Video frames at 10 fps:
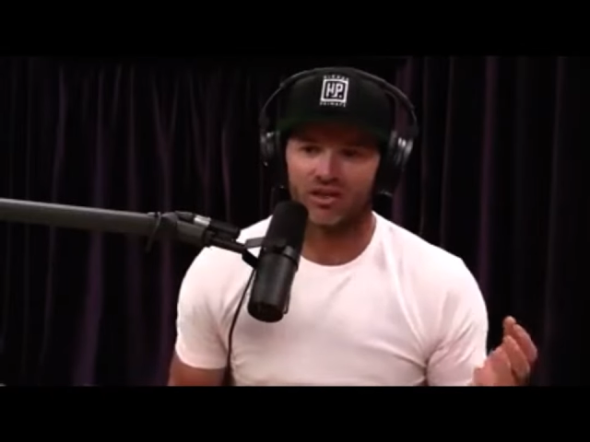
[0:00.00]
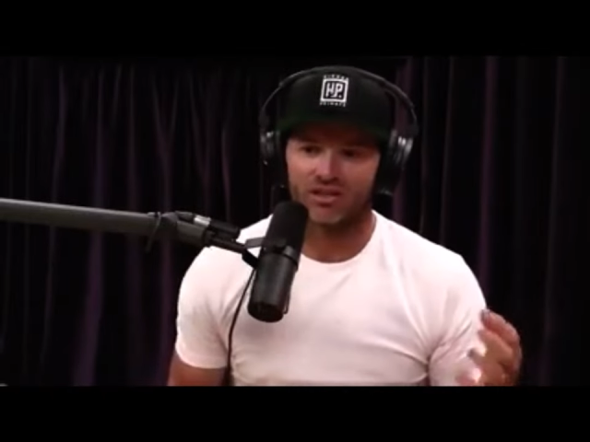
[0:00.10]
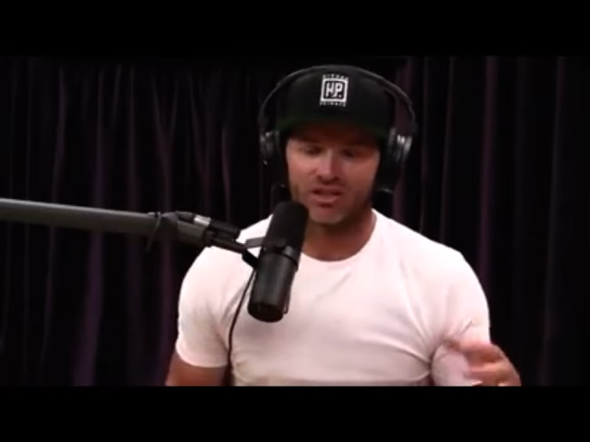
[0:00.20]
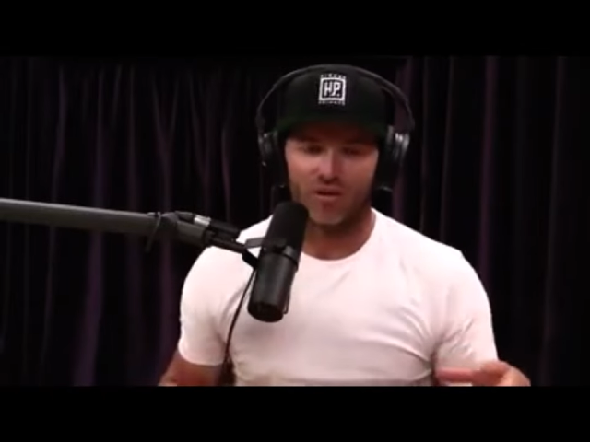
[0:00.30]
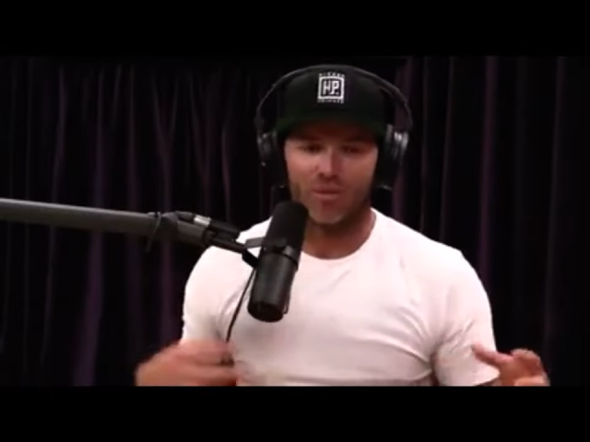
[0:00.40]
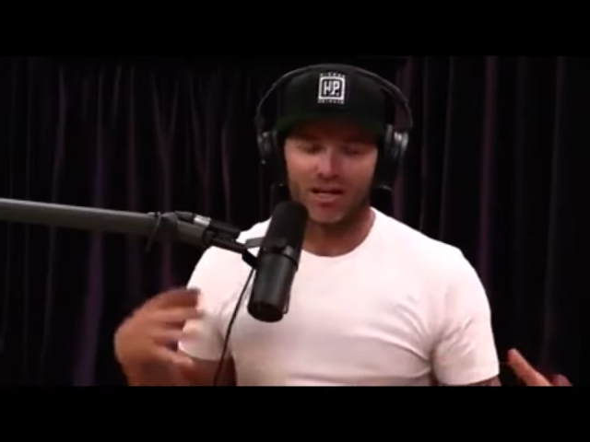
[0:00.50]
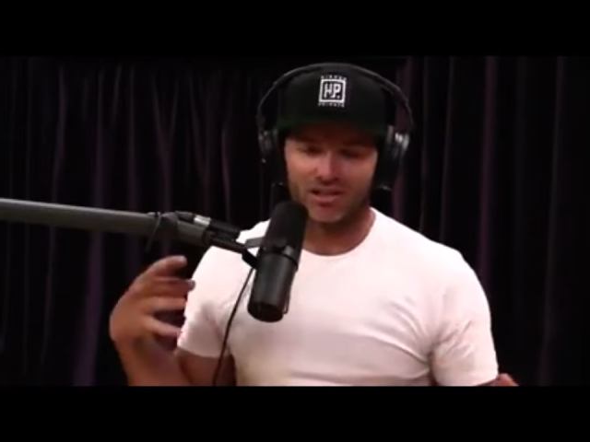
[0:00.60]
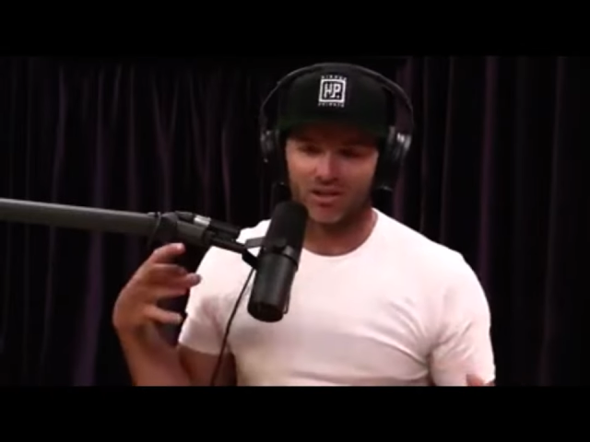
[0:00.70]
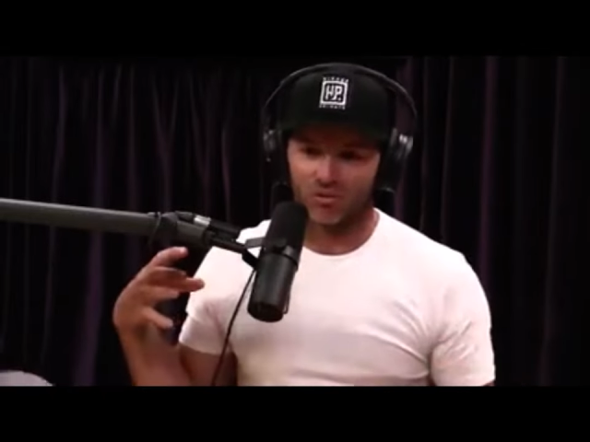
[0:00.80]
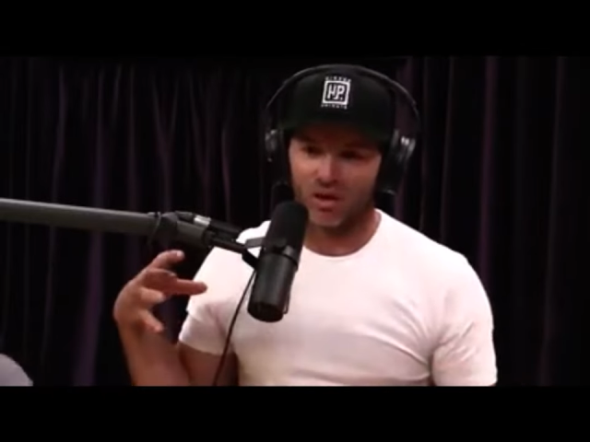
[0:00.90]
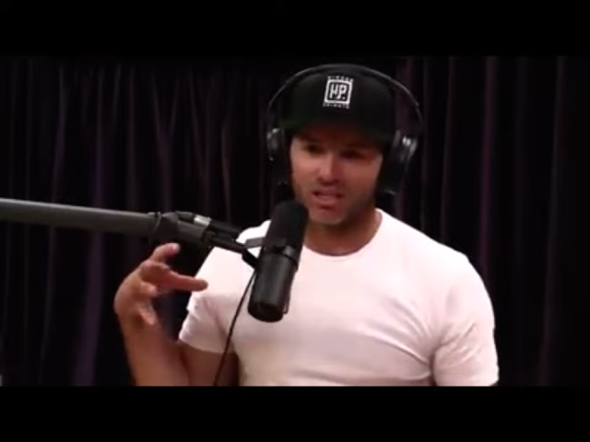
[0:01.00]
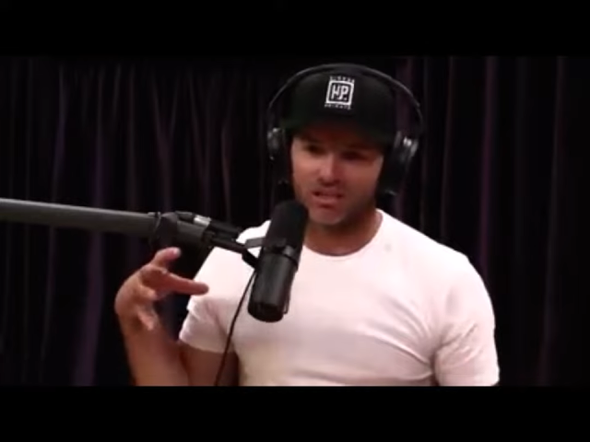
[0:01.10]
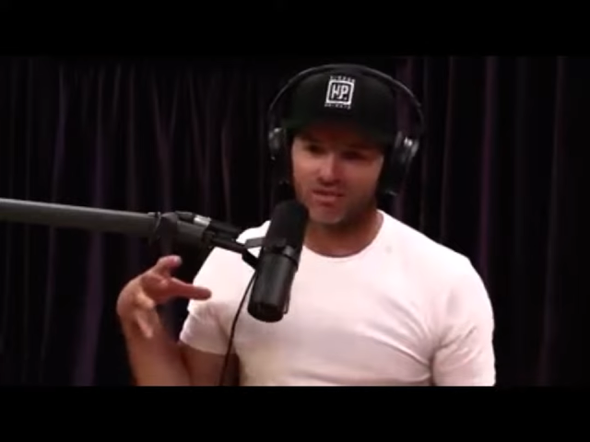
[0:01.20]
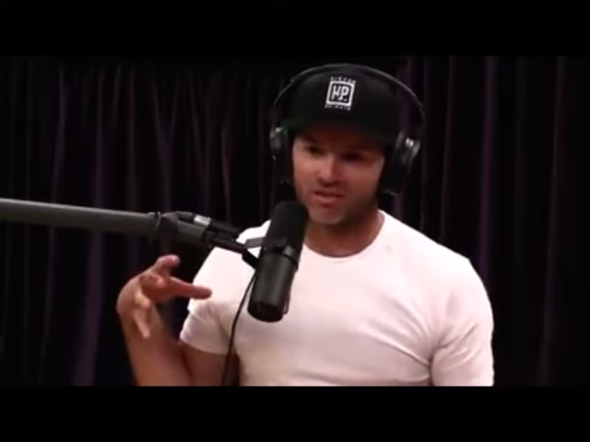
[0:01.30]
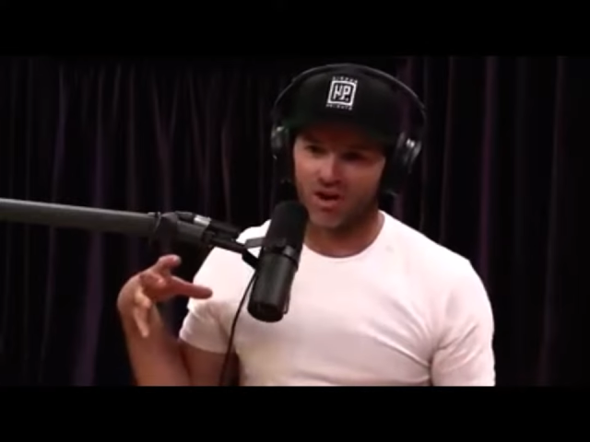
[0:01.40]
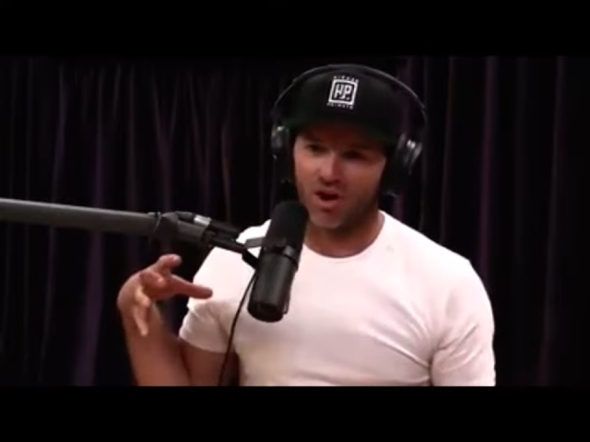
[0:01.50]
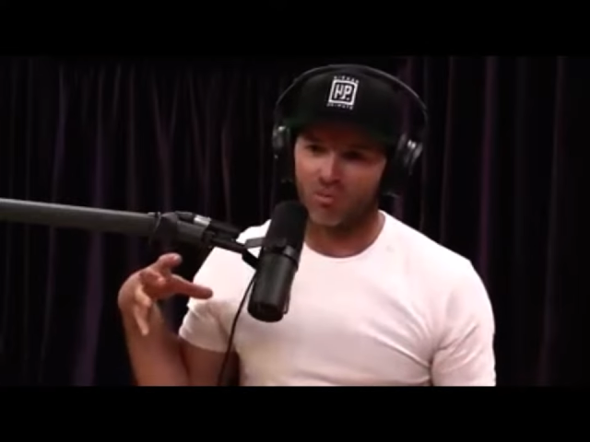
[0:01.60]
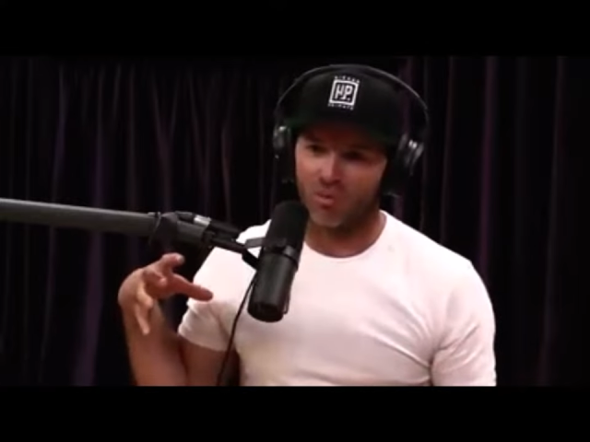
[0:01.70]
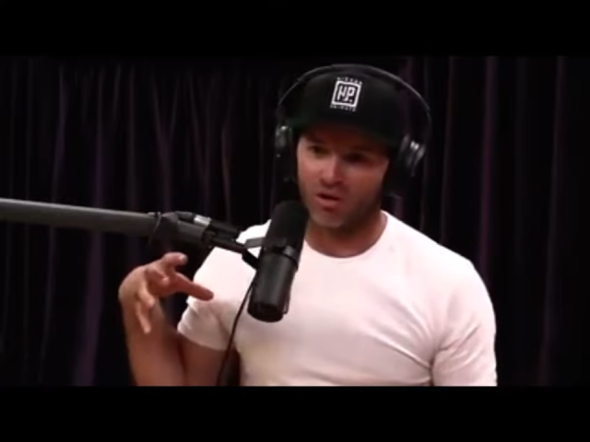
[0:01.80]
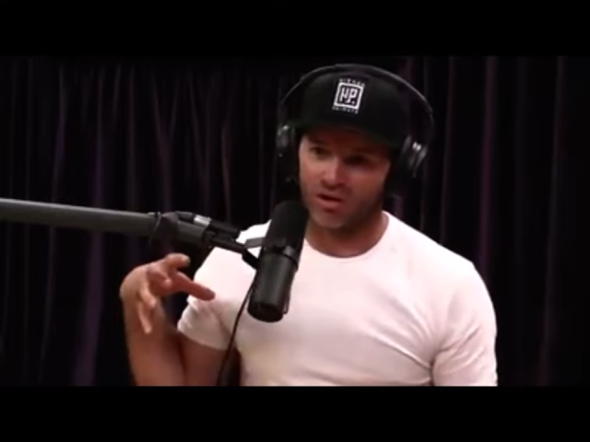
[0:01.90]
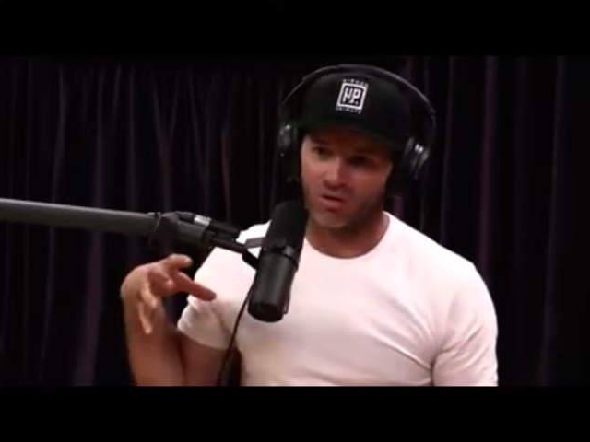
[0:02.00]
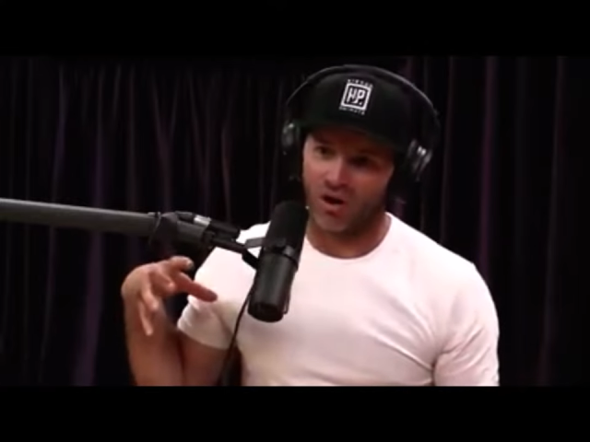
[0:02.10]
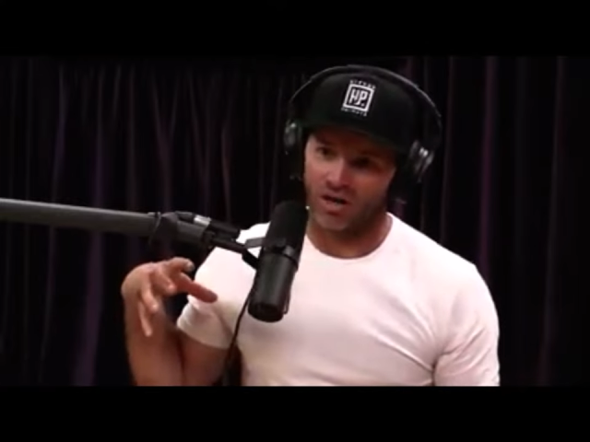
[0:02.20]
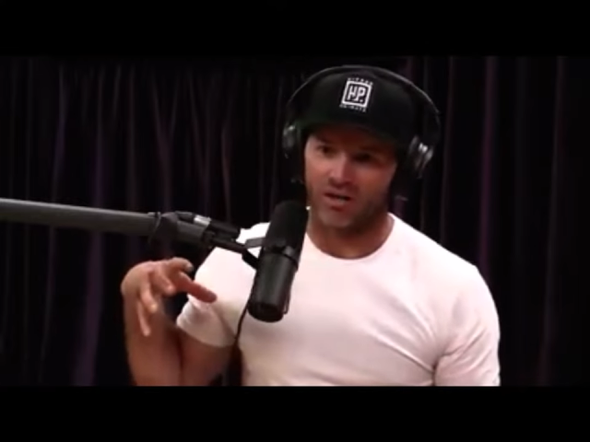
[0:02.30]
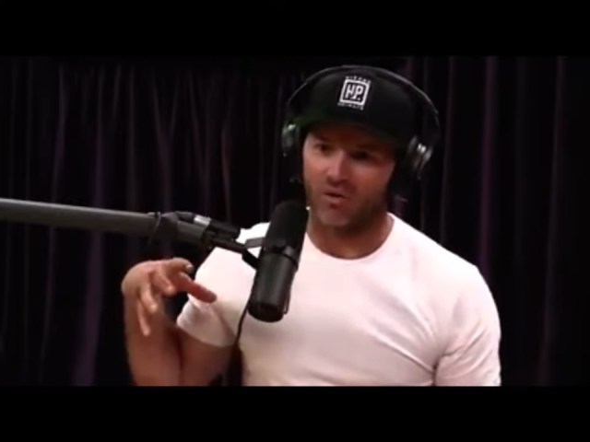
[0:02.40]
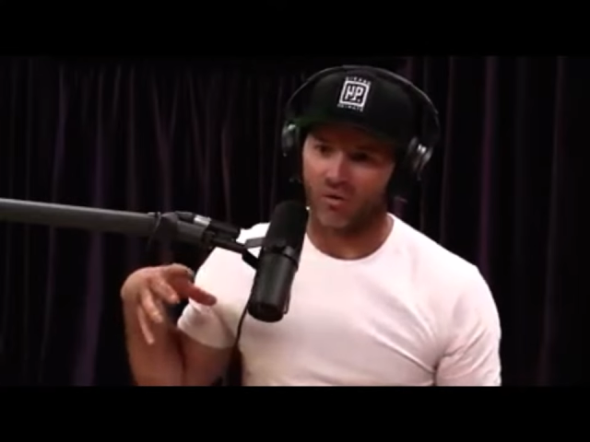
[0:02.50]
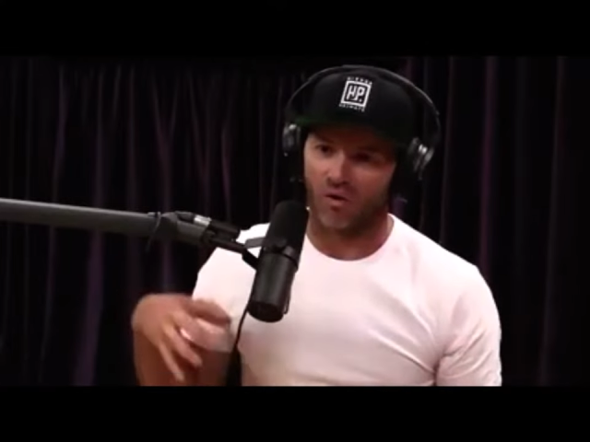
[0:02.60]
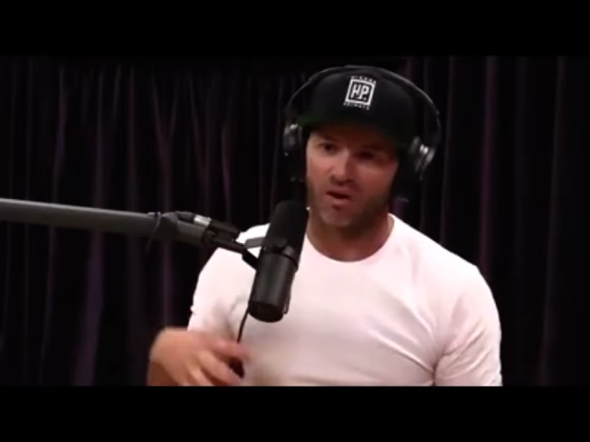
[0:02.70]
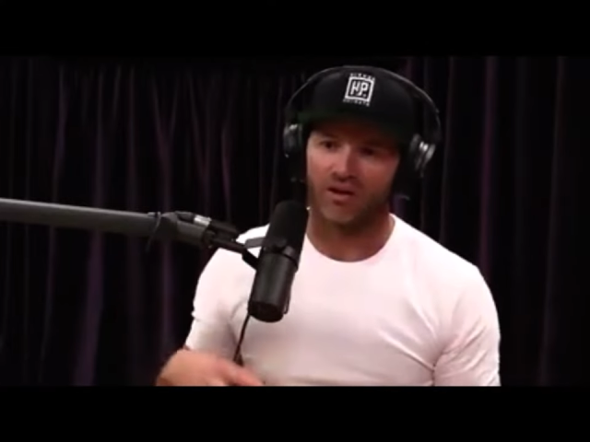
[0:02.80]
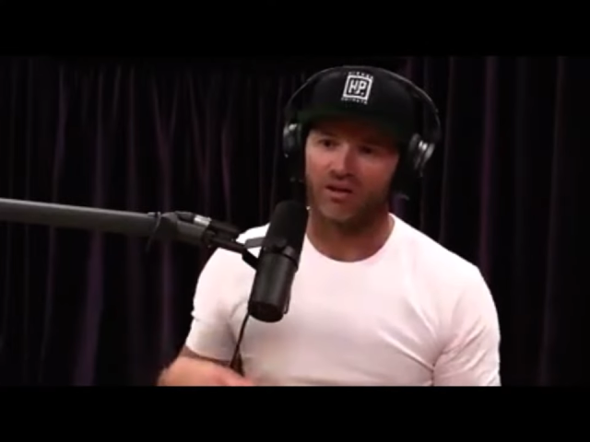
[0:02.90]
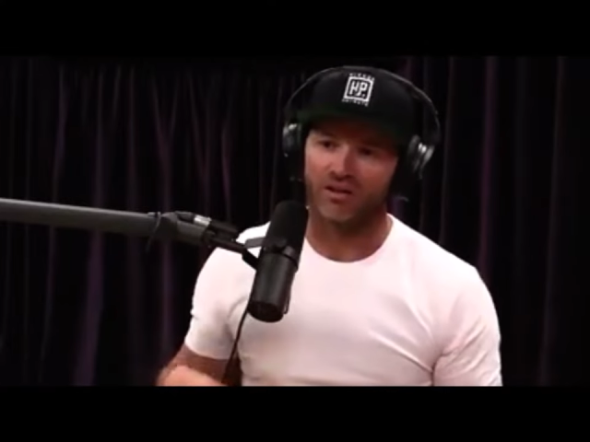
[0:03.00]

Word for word: So imagine the rest of its whole body weight grinding you,